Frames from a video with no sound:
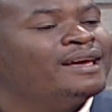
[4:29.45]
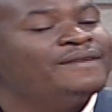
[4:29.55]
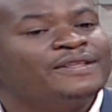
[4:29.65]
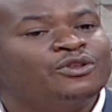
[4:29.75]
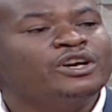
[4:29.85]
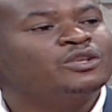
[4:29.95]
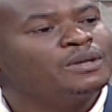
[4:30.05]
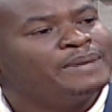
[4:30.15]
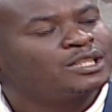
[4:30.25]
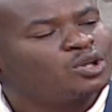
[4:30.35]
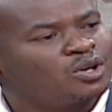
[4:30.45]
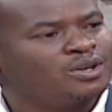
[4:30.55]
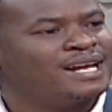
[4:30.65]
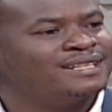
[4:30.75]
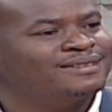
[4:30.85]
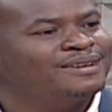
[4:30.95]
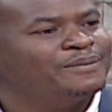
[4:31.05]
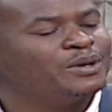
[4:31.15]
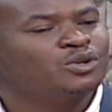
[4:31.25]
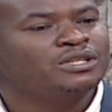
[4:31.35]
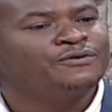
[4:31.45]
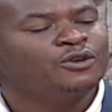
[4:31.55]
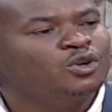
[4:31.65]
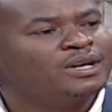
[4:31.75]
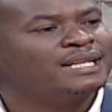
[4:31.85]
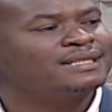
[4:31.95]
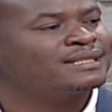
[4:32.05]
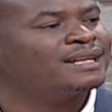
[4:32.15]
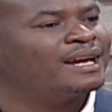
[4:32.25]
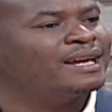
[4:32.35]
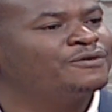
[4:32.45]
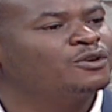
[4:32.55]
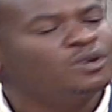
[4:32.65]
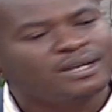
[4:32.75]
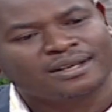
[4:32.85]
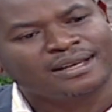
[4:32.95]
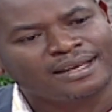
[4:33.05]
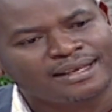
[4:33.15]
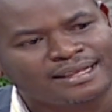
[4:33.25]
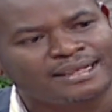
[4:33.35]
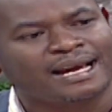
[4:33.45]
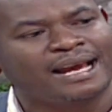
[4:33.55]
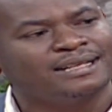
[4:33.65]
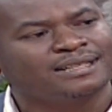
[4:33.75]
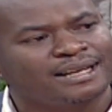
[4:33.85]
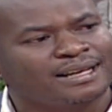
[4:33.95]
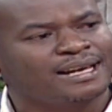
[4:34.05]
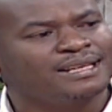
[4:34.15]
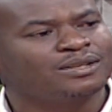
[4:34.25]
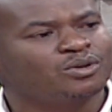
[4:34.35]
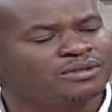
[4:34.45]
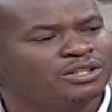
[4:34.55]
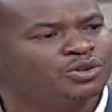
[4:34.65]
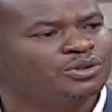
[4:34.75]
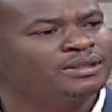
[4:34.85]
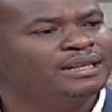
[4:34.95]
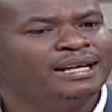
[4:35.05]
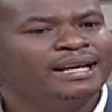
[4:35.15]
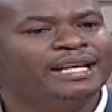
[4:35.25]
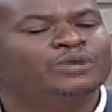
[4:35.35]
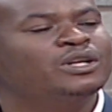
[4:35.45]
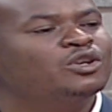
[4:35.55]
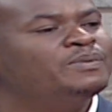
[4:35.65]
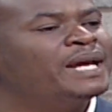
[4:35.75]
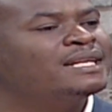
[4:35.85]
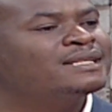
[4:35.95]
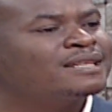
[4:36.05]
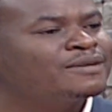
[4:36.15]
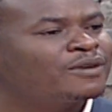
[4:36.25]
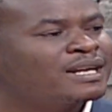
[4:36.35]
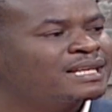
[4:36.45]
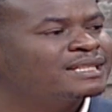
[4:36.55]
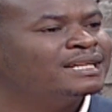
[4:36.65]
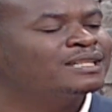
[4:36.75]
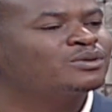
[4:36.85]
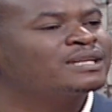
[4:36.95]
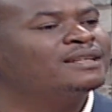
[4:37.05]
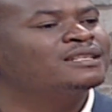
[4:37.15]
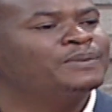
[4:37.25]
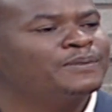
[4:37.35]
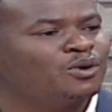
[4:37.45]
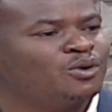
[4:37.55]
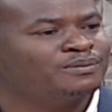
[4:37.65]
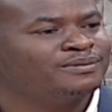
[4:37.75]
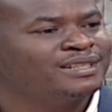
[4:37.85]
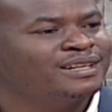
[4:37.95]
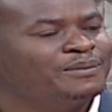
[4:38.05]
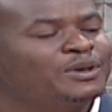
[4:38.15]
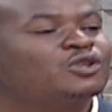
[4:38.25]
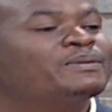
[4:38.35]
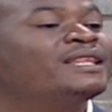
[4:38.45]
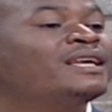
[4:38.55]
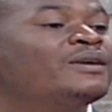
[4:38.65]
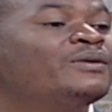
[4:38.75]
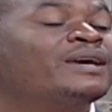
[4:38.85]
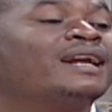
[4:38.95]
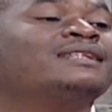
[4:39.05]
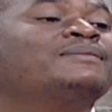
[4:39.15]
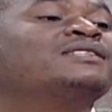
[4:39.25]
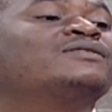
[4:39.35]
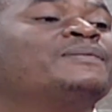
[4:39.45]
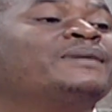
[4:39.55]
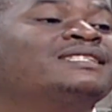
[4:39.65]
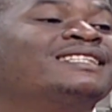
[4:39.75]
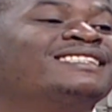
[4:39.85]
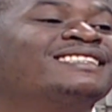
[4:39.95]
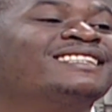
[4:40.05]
even though it will be a tall order. Because if you look at uh, if you look uh, the, the, current uh, Kenyan constitution, it will not be an easy thing for us actually to send these people home, because by the way we are at the mercy of the president.